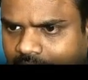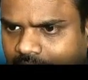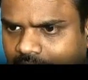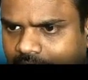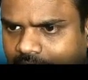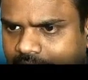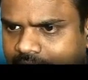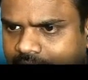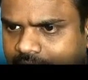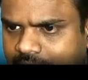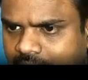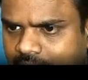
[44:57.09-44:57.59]

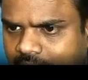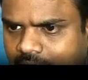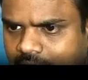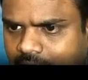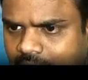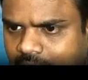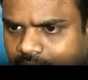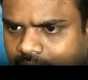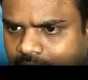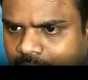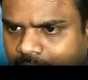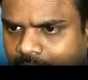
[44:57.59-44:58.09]
XA
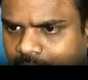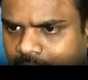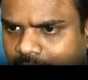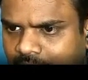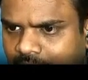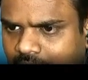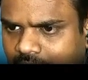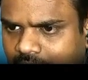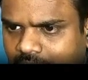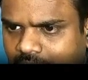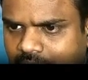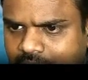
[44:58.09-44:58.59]
into
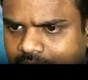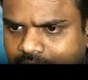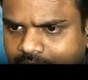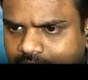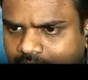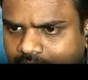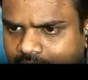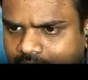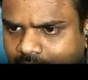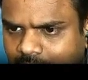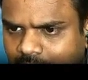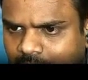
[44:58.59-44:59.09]

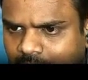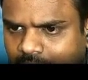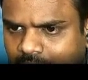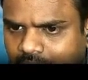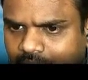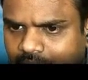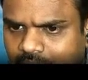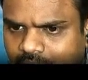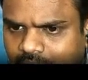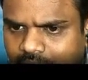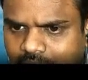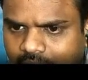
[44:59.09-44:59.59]
PAS
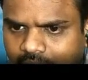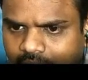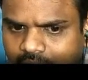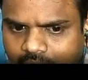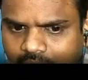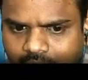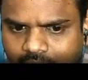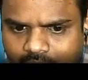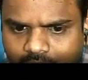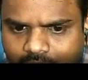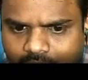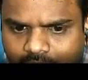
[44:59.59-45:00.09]
by
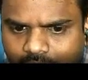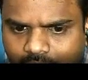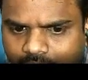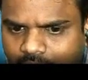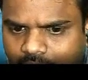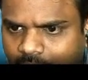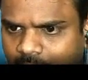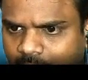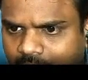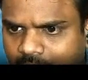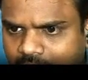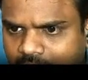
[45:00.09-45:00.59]

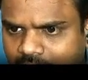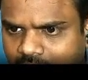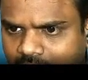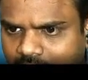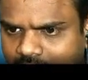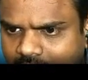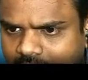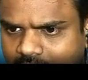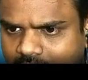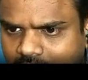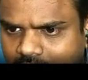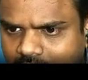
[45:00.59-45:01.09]
total pressure
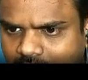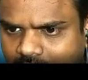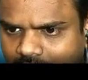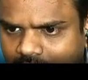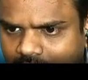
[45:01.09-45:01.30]
is